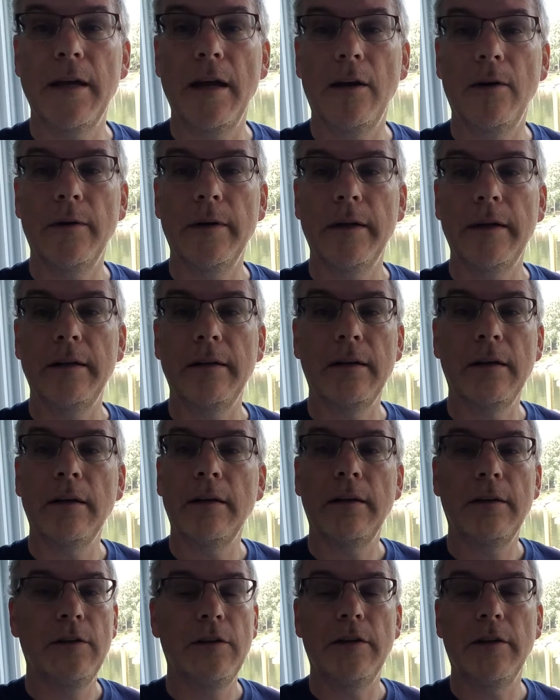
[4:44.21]
going.
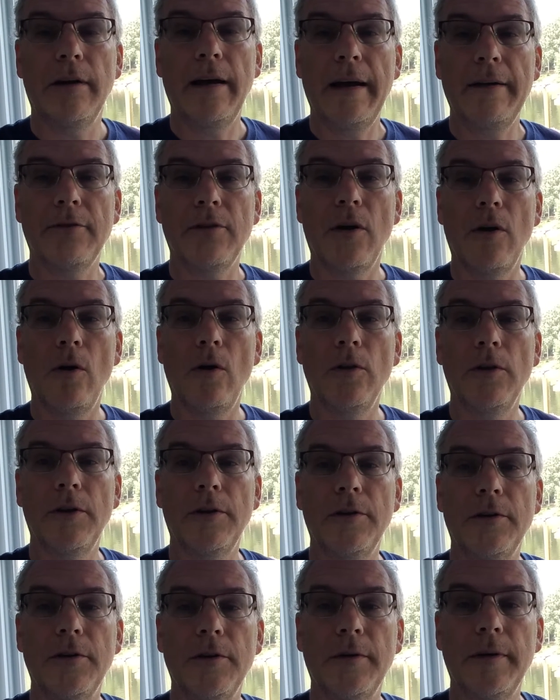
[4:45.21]
You don't have to hold
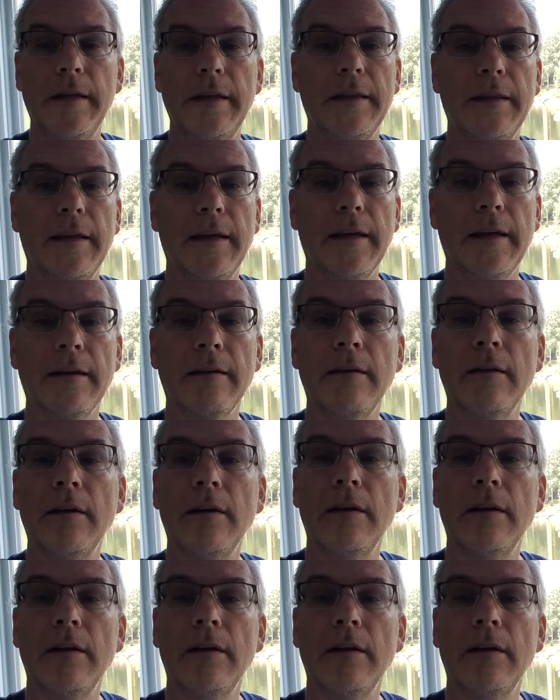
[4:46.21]
it or do anything.